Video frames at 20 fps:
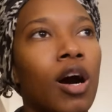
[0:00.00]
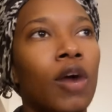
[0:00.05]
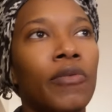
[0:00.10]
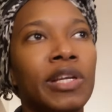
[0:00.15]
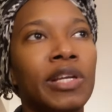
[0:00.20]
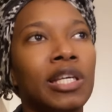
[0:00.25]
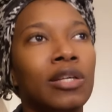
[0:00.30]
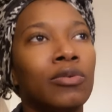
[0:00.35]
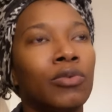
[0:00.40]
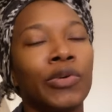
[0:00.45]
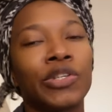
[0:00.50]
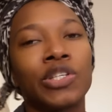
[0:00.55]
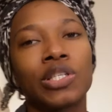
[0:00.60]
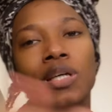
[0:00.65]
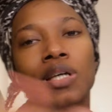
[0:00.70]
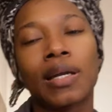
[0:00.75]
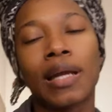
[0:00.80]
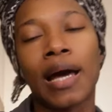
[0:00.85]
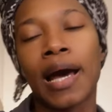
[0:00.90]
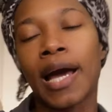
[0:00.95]
All we did, we were
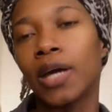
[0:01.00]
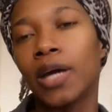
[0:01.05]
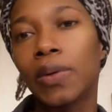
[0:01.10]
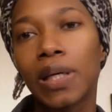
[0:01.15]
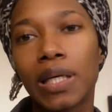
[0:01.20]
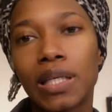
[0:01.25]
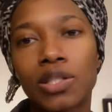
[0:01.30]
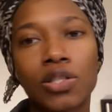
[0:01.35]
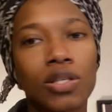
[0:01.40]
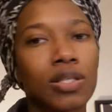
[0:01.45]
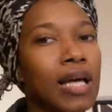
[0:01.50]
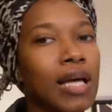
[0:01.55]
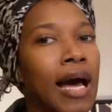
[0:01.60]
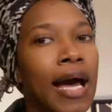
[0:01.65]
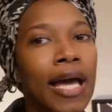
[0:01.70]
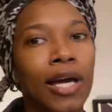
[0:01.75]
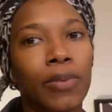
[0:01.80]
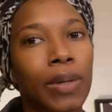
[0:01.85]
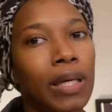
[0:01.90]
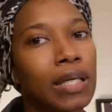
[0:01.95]
just on highways, just
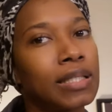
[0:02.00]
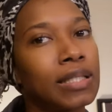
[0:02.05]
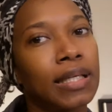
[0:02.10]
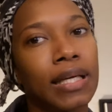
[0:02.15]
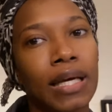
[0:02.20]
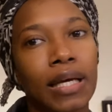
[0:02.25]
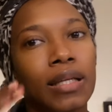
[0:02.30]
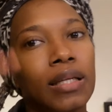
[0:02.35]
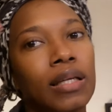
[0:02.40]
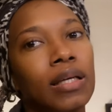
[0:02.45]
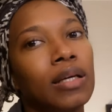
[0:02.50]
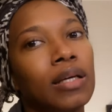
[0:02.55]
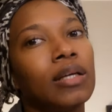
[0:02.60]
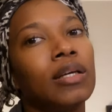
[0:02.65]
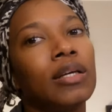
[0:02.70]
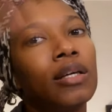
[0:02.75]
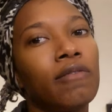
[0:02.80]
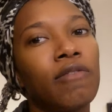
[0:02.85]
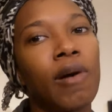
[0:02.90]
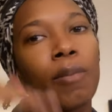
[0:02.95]
highways to get
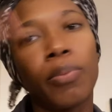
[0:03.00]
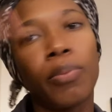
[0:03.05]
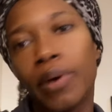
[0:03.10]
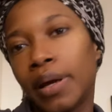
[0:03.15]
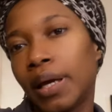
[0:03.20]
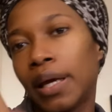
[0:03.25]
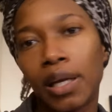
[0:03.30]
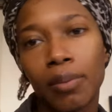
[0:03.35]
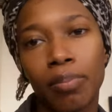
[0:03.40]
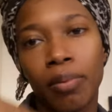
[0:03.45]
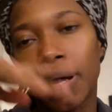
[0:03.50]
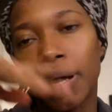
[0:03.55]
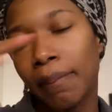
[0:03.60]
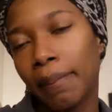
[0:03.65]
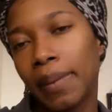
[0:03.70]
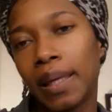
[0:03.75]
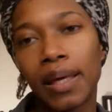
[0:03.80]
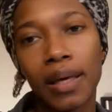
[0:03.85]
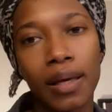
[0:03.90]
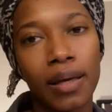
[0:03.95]
from point A to point B.